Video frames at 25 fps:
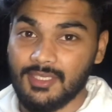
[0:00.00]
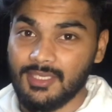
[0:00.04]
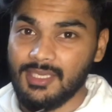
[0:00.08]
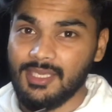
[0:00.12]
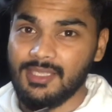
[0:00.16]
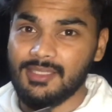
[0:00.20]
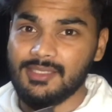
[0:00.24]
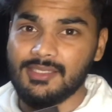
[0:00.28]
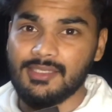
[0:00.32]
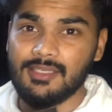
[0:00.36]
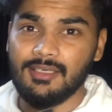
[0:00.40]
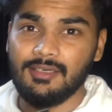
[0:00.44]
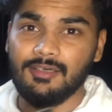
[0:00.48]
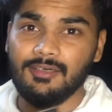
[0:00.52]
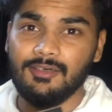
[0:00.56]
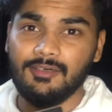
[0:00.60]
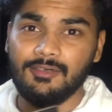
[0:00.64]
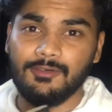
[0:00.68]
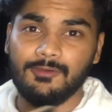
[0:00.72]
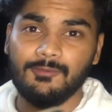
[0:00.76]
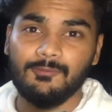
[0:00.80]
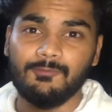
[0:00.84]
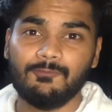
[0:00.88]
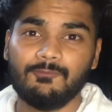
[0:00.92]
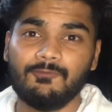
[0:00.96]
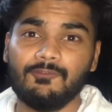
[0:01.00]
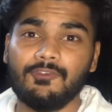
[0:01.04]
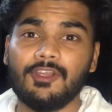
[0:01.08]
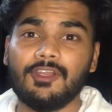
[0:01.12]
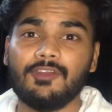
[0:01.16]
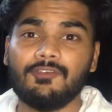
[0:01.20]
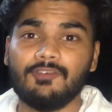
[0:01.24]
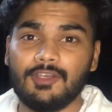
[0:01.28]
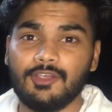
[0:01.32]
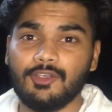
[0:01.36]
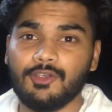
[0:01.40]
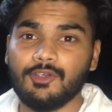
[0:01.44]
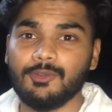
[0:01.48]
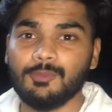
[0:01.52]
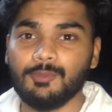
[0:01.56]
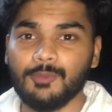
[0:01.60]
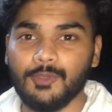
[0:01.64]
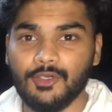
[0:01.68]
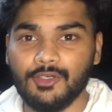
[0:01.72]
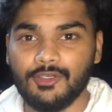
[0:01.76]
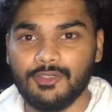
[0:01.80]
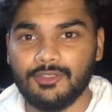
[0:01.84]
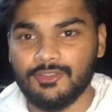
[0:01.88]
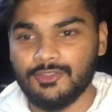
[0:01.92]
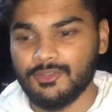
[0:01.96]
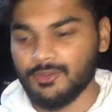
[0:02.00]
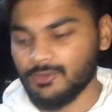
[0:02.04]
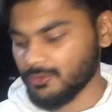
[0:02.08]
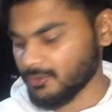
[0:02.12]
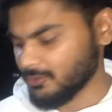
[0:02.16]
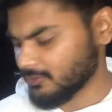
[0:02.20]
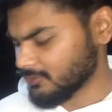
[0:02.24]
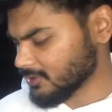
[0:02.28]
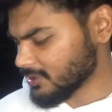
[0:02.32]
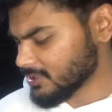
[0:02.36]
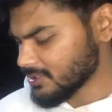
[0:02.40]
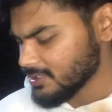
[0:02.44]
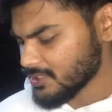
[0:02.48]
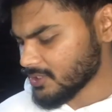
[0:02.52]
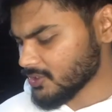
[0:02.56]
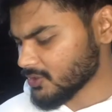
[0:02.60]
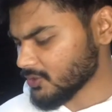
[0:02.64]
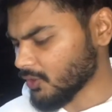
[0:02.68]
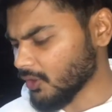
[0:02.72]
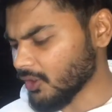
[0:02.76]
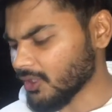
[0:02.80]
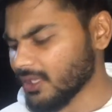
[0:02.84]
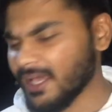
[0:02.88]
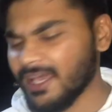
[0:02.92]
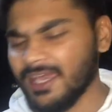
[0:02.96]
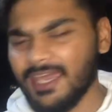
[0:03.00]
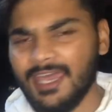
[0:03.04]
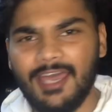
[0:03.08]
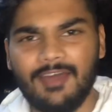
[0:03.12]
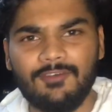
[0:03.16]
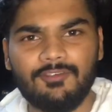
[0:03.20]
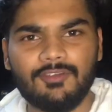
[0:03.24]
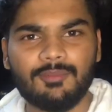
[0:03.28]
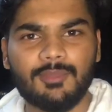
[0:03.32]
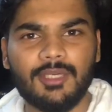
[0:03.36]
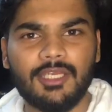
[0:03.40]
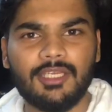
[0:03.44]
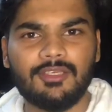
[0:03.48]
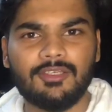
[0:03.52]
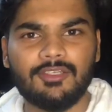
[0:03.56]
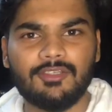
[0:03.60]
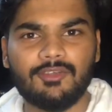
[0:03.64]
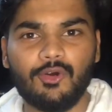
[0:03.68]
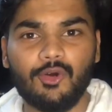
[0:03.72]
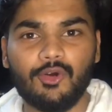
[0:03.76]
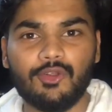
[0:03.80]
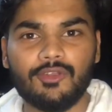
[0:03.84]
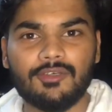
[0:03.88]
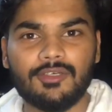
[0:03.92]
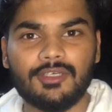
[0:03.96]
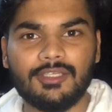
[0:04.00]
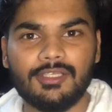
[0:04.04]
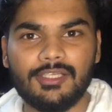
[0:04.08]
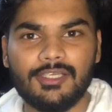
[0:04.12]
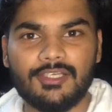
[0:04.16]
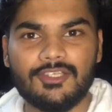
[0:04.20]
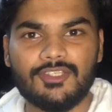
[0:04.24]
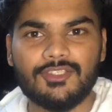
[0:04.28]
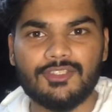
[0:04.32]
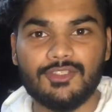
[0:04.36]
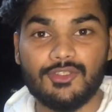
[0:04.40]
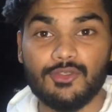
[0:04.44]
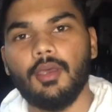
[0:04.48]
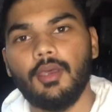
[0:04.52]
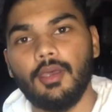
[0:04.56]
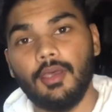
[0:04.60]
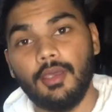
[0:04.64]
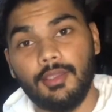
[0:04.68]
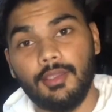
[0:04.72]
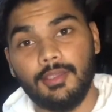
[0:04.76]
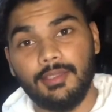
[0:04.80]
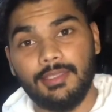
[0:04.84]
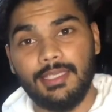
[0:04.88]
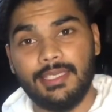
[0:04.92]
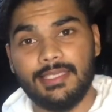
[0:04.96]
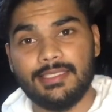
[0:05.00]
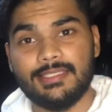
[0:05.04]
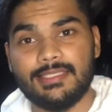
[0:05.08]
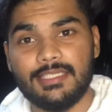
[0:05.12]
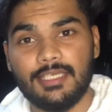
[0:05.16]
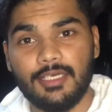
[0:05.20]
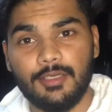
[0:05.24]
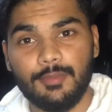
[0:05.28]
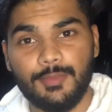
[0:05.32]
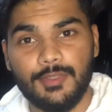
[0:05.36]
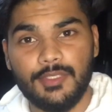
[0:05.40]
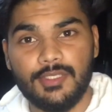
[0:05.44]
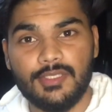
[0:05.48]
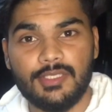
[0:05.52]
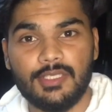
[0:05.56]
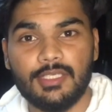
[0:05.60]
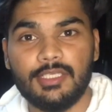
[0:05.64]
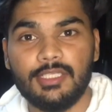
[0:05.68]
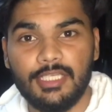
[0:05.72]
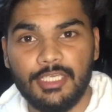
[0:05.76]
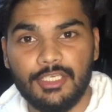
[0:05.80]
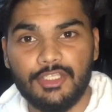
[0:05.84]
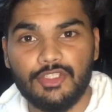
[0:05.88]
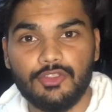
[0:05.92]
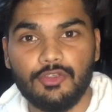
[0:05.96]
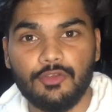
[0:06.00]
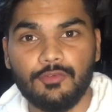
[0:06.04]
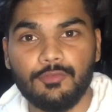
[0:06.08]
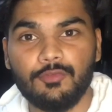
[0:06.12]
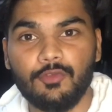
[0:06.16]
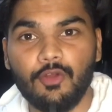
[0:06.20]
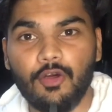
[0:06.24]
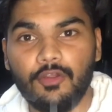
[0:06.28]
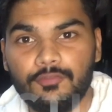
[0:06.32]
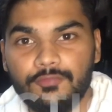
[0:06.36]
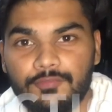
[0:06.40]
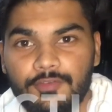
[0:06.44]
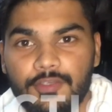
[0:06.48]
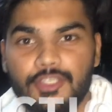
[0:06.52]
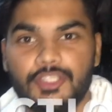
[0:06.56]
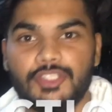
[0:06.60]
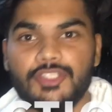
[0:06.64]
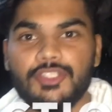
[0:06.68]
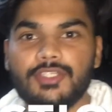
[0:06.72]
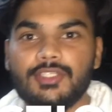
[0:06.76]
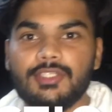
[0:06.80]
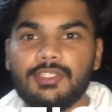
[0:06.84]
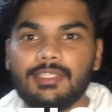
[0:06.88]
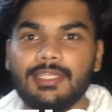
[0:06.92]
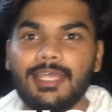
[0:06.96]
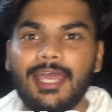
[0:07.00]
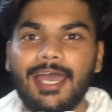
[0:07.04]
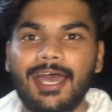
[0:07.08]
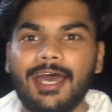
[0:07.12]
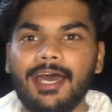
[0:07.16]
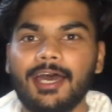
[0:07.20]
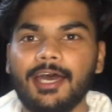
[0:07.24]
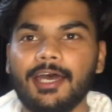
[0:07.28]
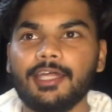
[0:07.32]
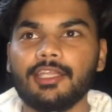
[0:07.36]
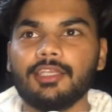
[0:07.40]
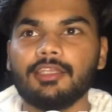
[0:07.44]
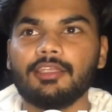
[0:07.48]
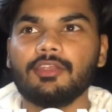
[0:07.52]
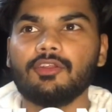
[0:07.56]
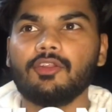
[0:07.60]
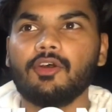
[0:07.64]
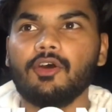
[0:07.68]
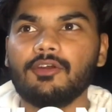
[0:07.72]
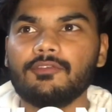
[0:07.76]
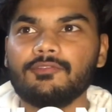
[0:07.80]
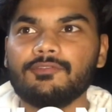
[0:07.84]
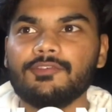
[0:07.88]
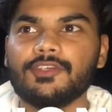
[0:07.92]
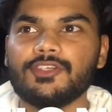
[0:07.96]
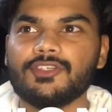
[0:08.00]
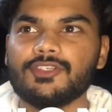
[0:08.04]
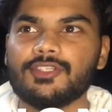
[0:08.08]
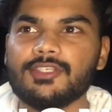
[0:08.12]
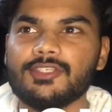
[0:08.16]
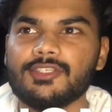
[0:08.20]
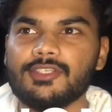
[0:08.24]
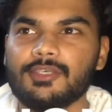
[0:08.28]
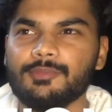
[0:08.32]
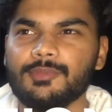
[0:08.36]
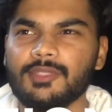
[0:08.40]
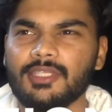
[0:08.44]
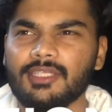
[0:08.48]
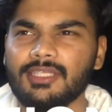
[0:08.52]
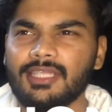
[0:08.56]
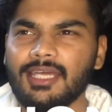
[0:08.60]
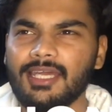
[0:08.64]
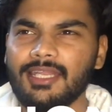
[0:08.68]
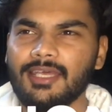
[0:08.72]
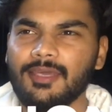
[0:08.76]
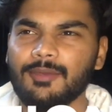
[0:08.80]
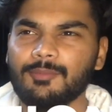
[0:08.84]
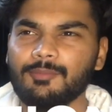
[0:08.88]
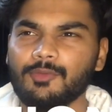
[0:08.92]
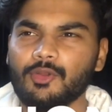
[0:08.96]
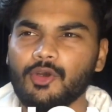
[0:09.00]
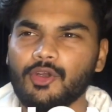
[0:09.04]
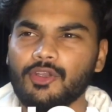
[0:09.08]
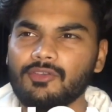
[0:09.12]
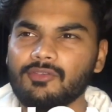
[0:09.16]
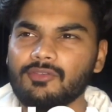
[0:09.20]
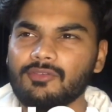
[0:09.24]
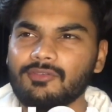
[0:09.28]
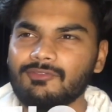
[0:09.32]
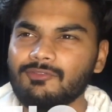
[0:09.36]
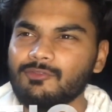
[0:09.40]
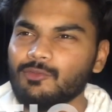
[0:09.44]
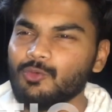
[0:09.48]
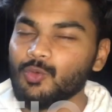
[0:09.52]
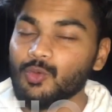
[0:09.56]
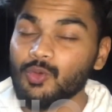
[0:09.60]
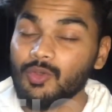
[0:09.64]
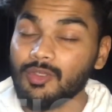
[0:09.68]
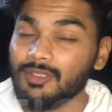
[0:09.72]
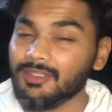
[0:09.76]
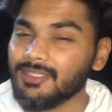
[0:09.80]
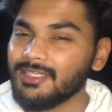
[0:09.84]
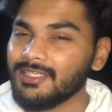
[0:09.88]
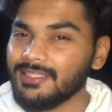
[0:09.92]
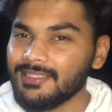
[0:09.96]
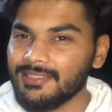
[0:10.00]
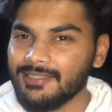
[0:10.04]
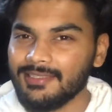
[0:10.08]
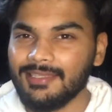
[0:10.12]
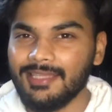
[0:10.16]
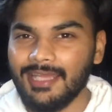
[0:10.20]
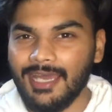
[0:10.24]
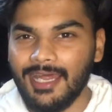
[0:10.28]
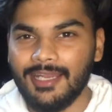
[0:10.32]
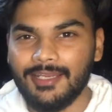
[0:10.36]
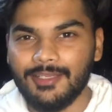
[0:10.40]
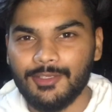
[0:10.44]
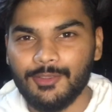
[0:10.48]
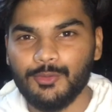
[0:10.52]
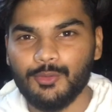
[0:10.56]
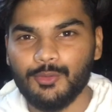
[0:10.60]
again, a very good book. So this is all I have in my Indian author collections. Next up is a collection of non-fiction, and non-fiction is something that I'm not really that